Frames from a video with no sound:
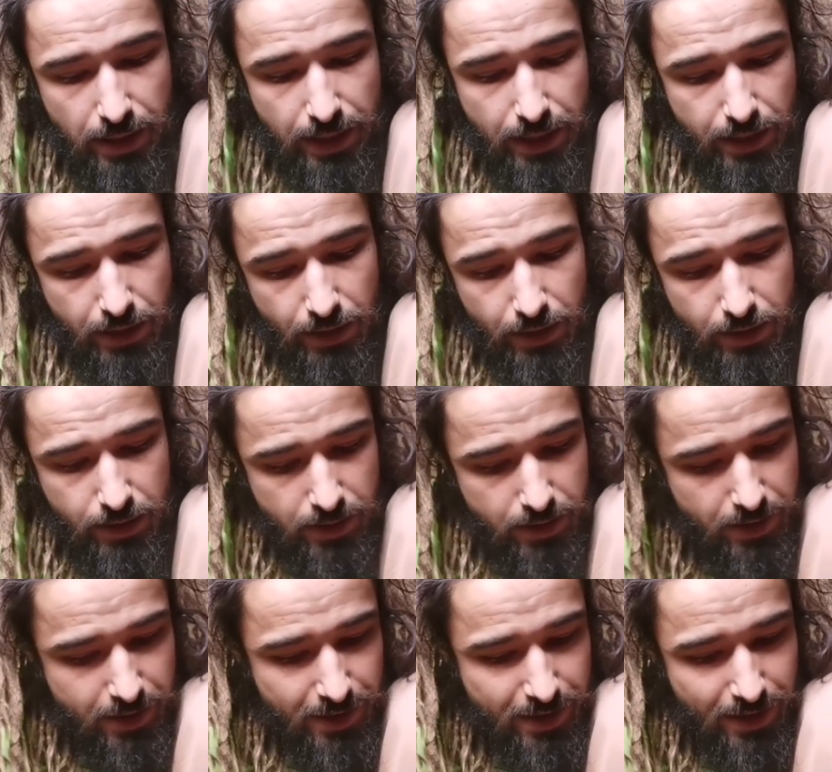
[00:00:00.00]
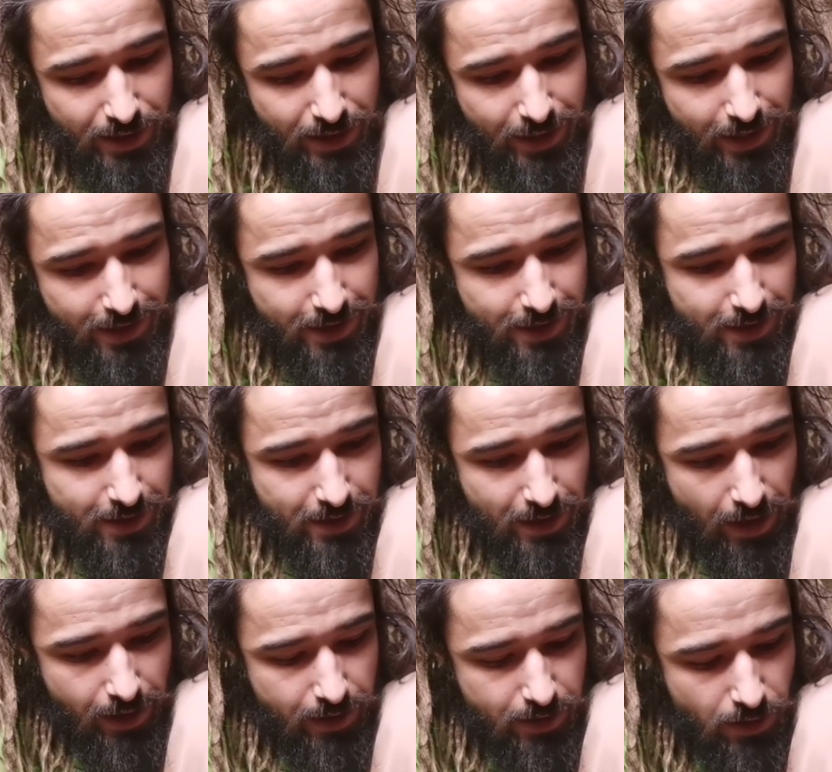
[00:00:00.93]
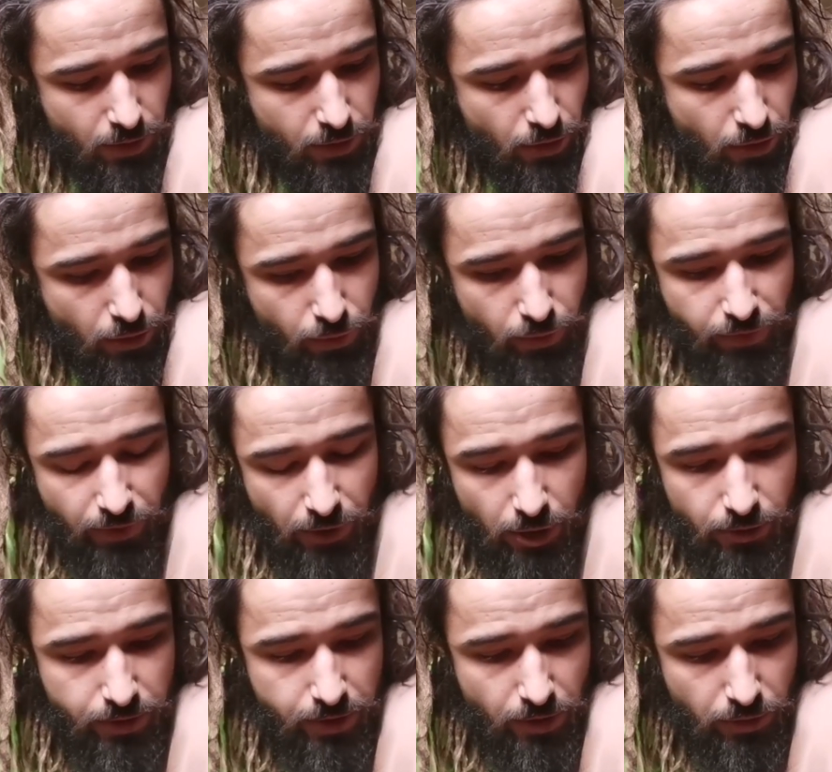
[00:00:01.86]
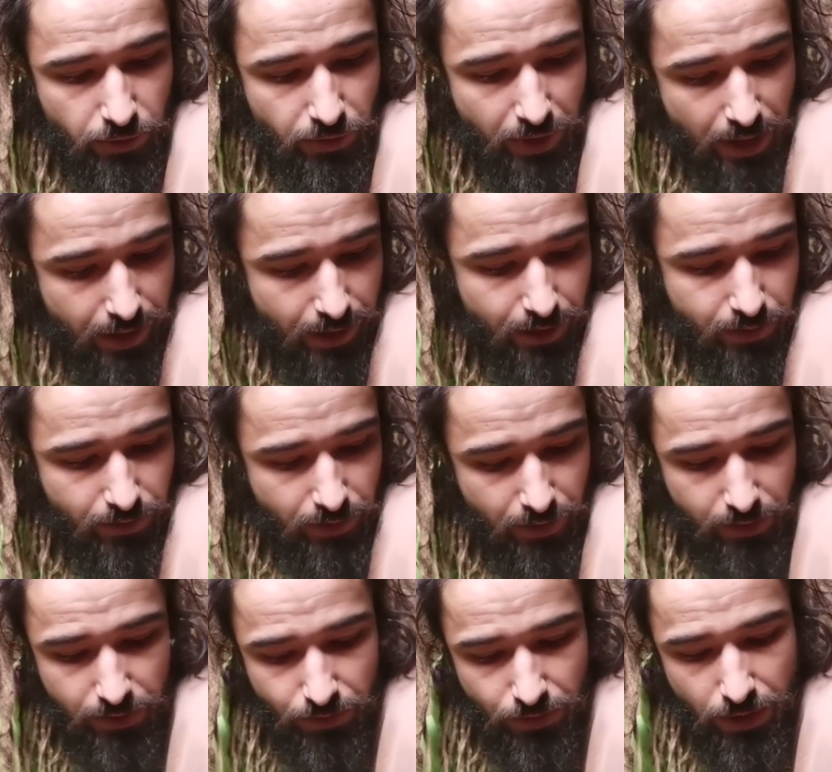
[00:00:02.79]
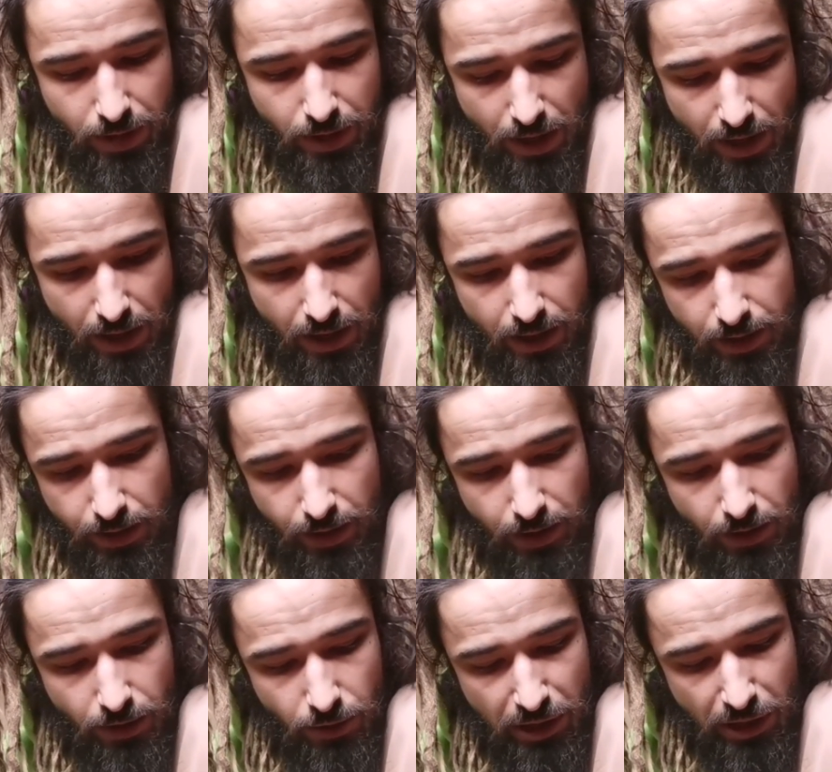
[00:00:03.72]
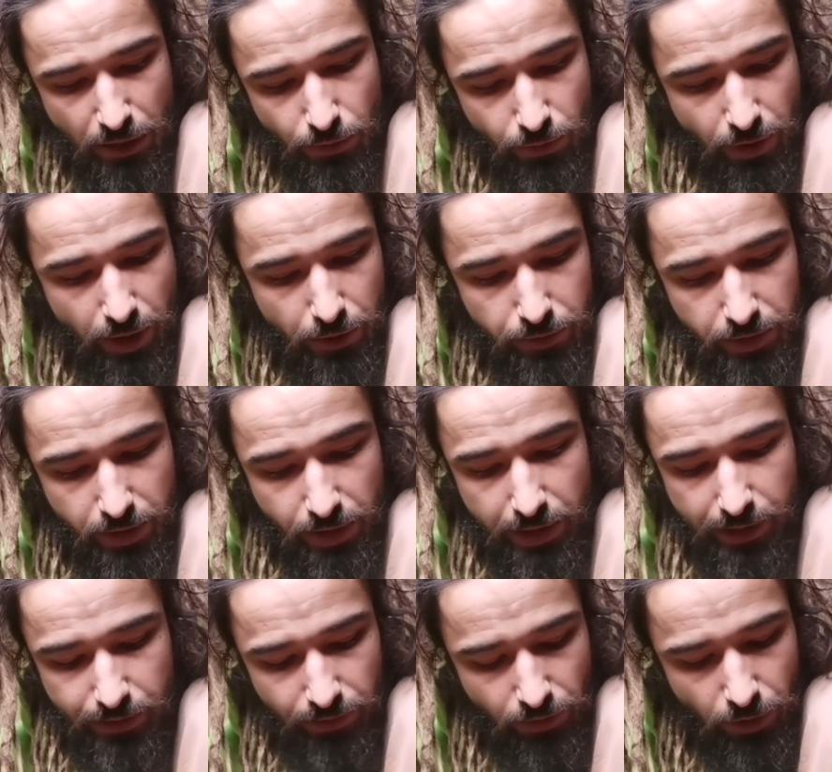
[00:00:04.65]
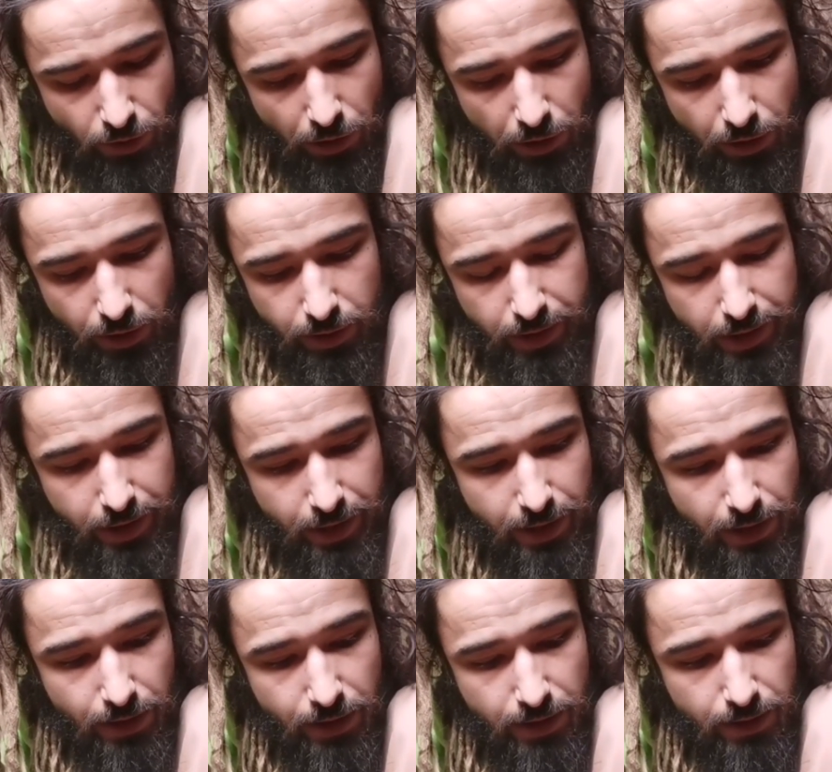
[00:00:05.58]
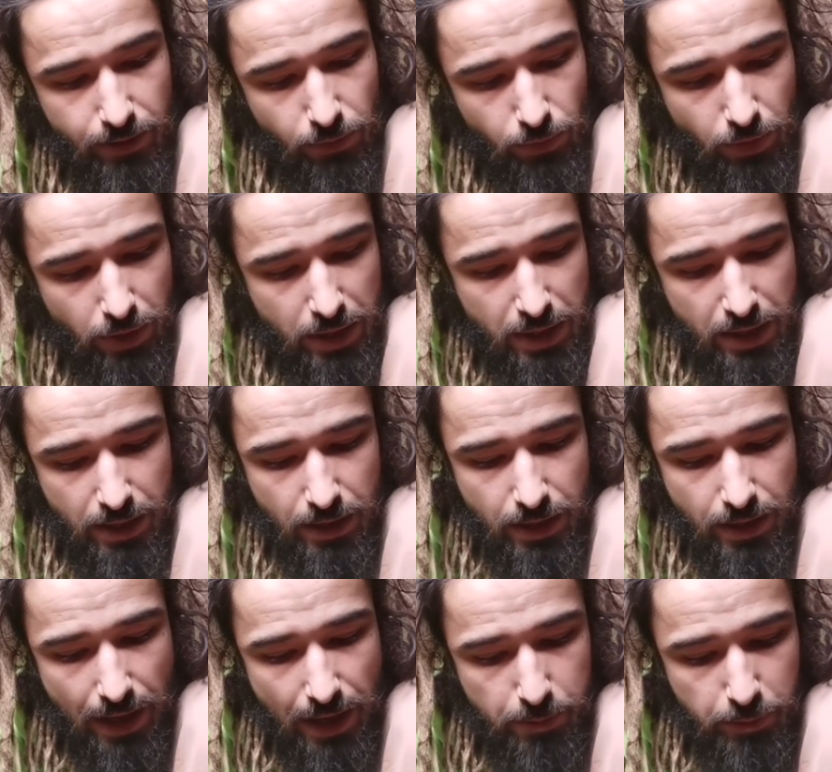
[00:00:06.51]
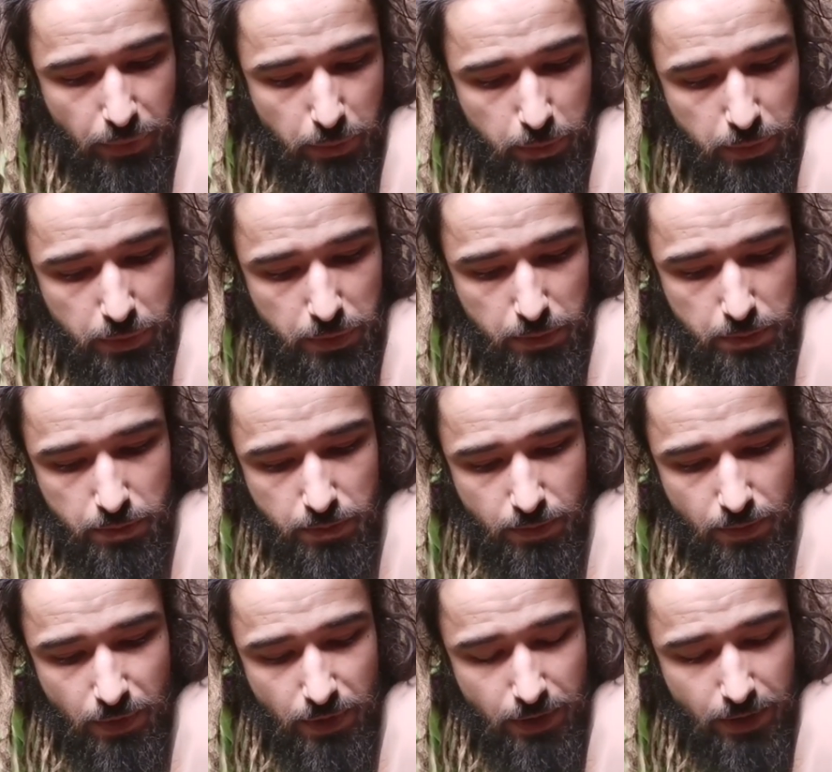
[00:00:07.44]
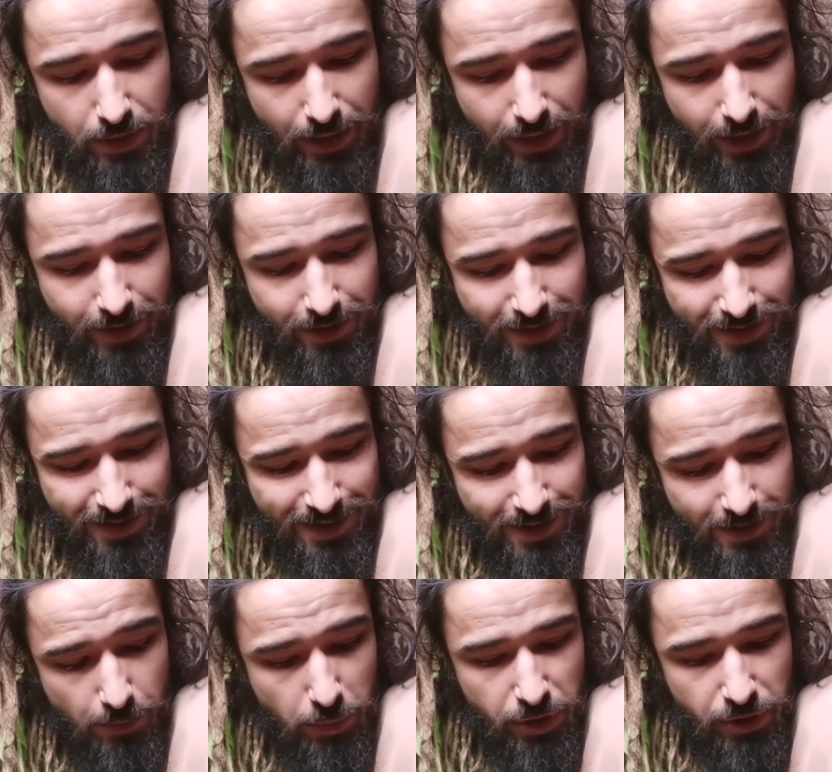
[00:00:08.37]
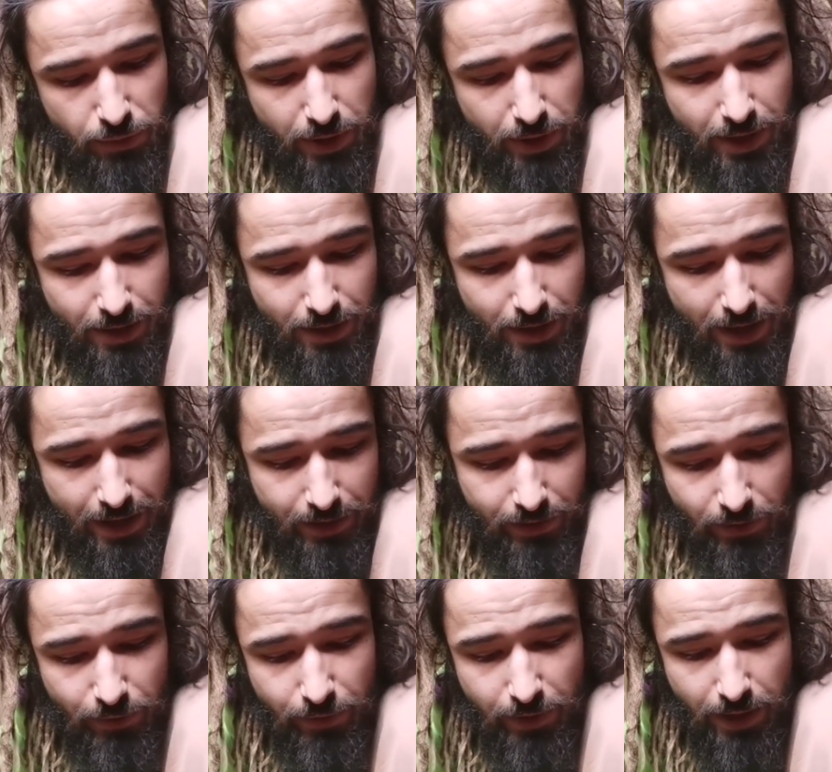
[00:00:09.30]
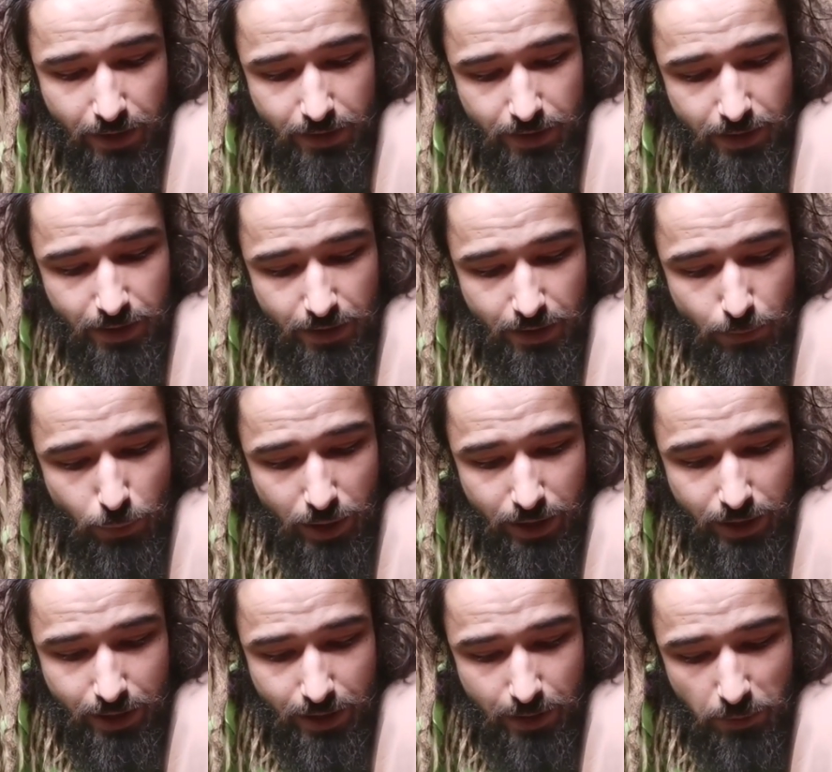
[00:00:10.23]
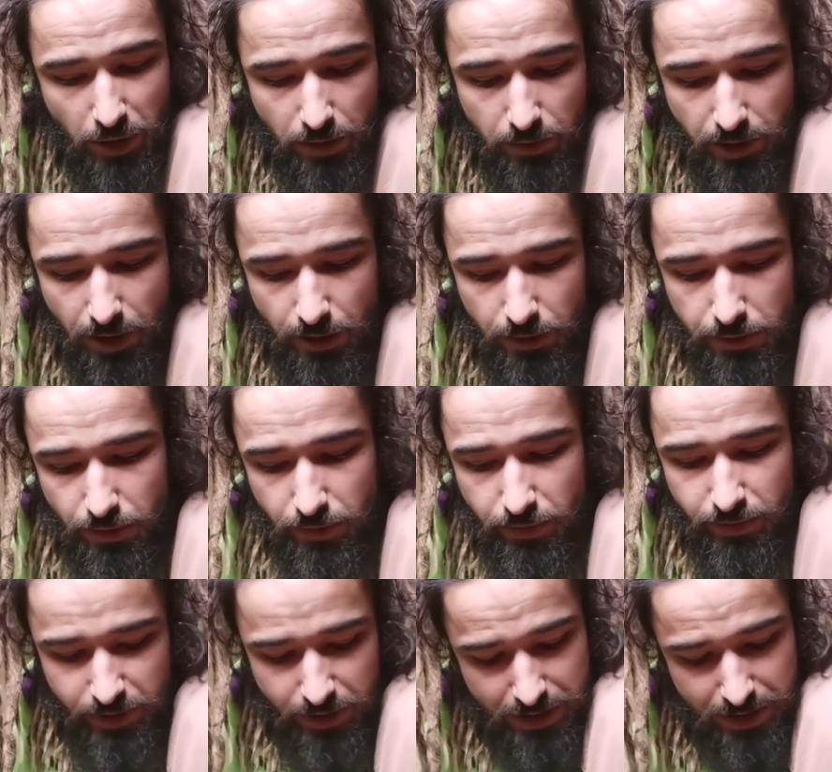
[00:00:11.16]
And like I can go follow those lines and see, aha, they're going around in this corner. And then there's a gap like between the last finger and the one that I'm coming out of,